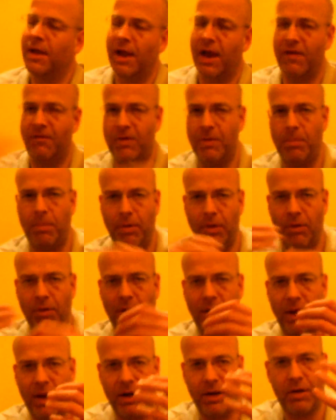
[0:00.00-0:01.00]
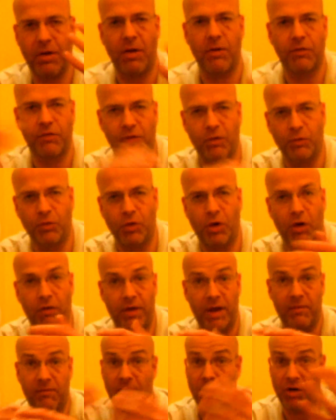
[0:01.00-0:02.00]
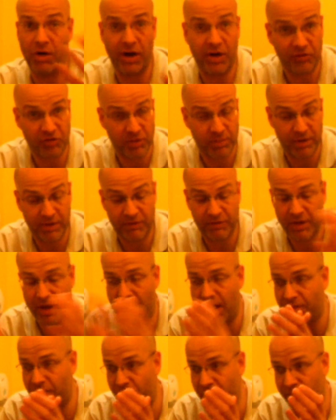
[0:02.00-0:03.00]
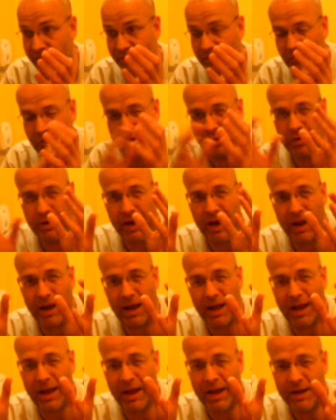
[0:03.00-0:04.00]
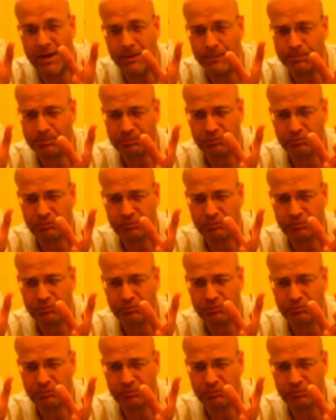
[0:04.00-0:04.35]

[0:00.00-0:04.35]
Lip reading: If you plug in a console direct via RGB SCART, for instance, you get a